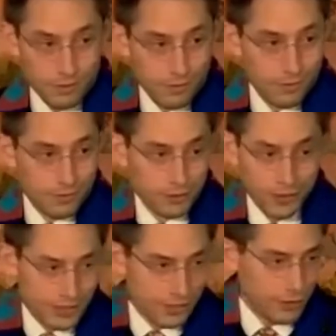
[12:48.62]
The
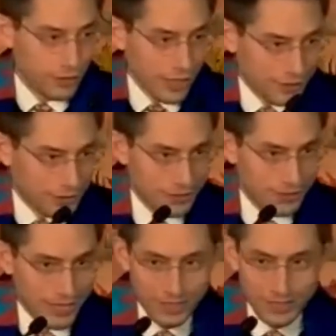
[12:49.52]
list of injustices
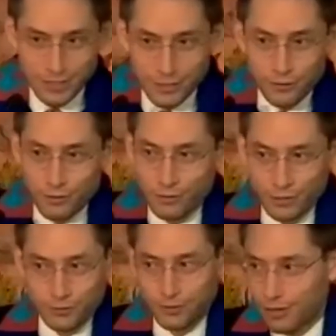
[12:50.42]
that continue
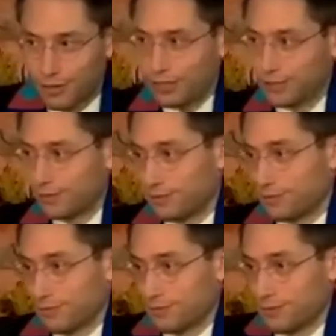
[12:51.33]
is long.
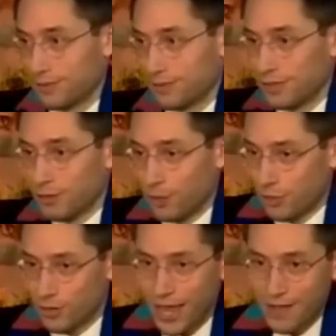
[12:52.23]
We
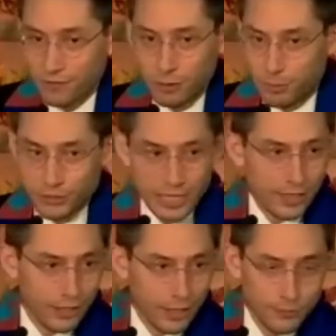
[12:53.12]
don't have to be
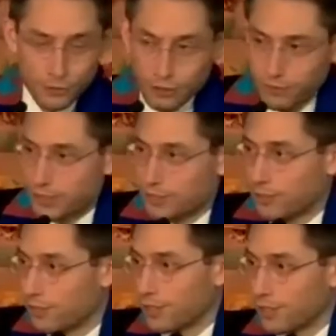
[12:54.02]
particularly observant to
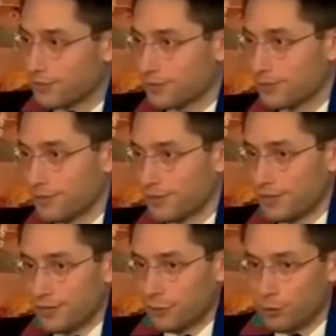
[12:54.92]
notice
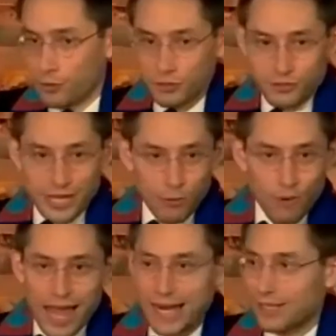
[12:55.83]
the world is not
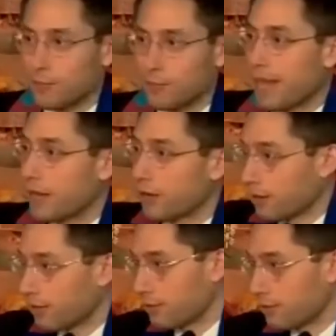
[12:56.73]
radically better
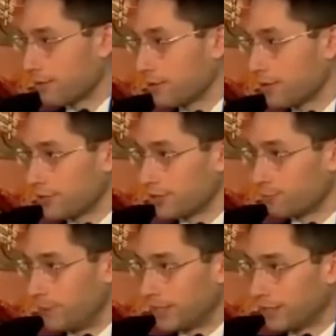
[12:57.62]
just
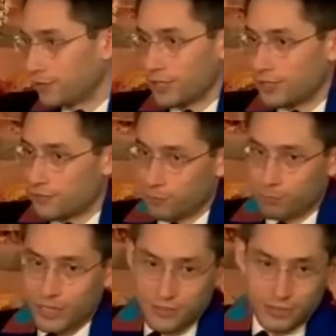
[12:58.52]
because a different
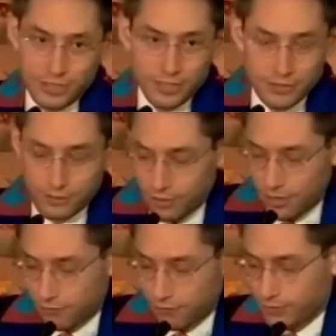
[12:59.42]
president is in
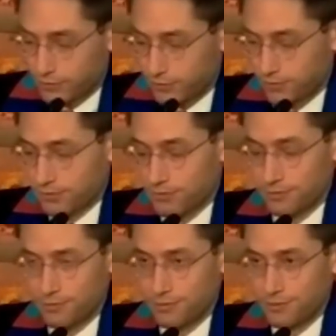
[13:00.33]
office.
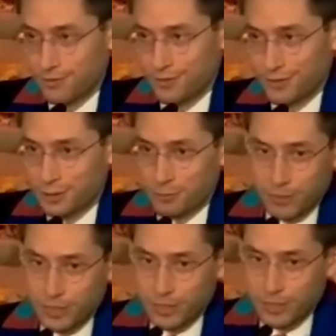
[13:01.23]

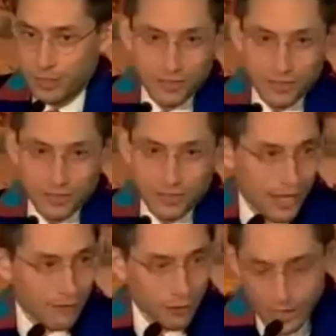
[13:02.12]
Millions still
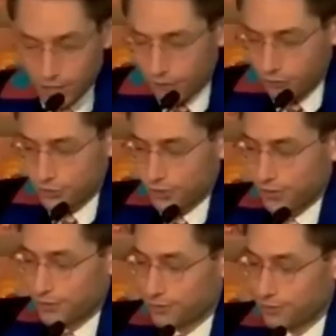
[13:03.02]
have no health insurance.